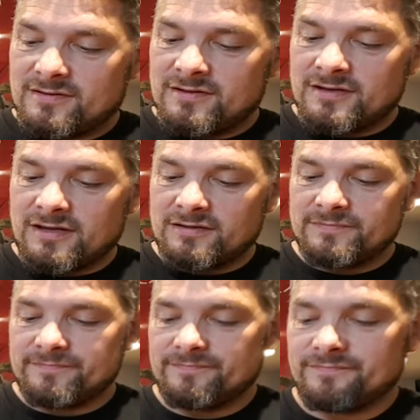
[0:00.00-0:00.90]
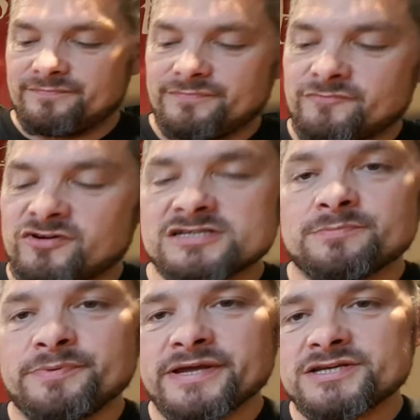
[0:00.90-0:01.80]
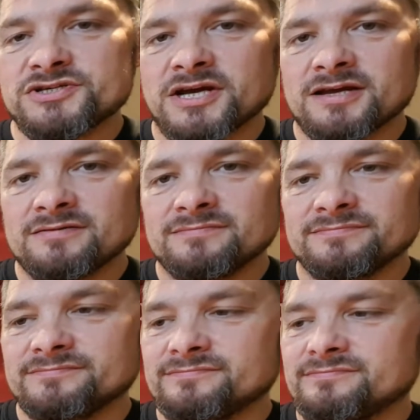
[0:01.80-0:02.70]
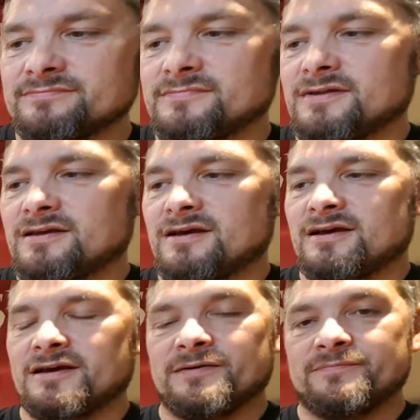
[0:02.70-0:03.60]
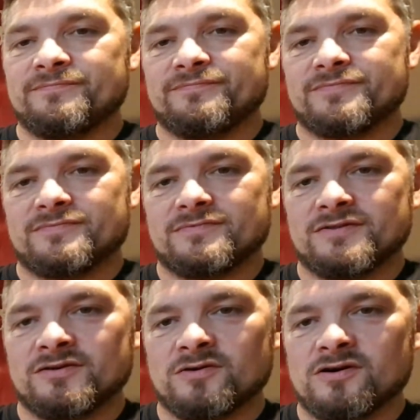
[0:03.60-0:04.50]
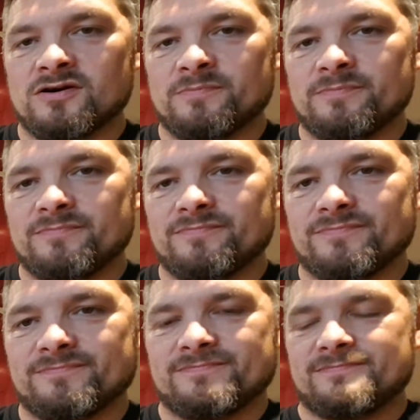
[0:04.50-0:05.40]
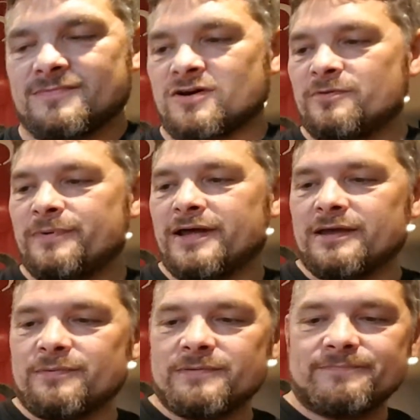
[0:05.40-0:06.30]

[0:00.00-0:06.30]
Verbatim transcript: you know, rest in peace, Jan. Um, you're a hot, hot babe.